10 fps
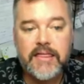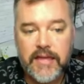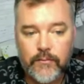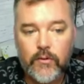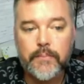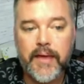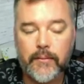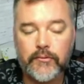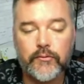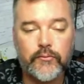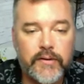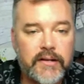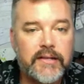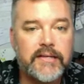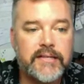then we'll be able to
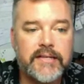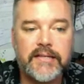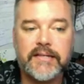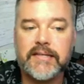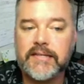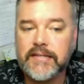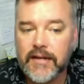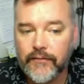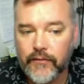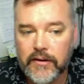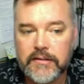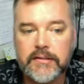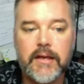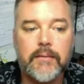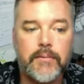really see the difference
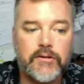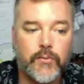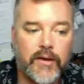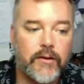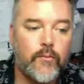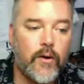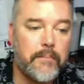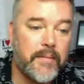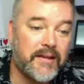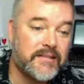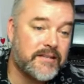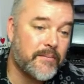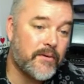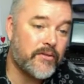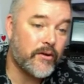between what makes
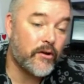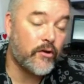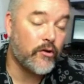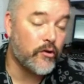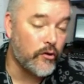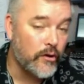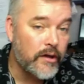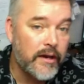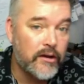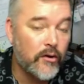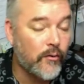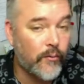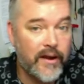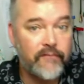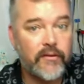some of the good and
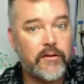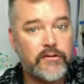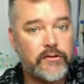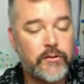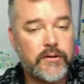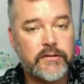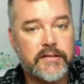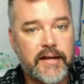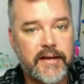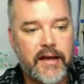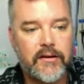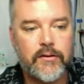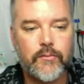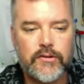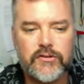great video tutorials stand out
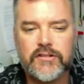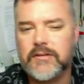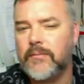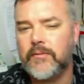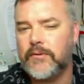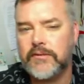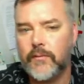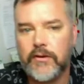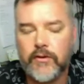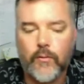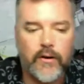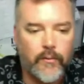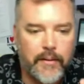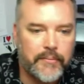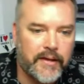and which are some of the ones that we don't want to
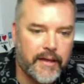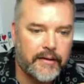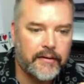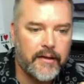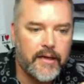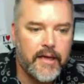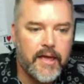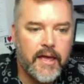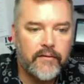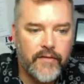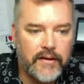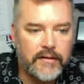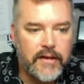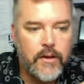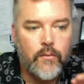replicate. In
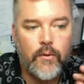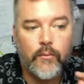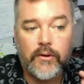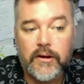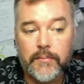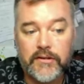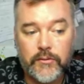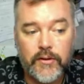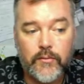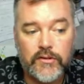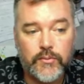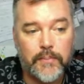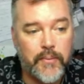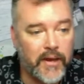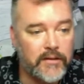fact, what we're going to be doing once we
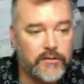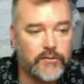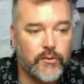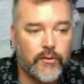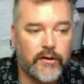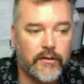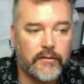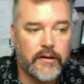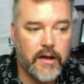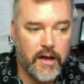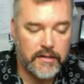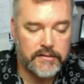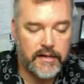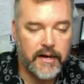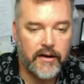pick a tutorial
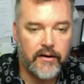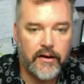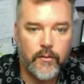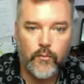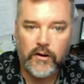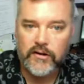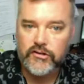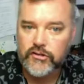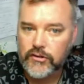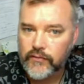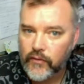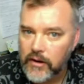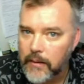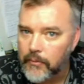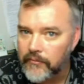content area, we're going to search for a
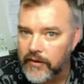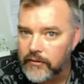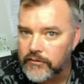couple video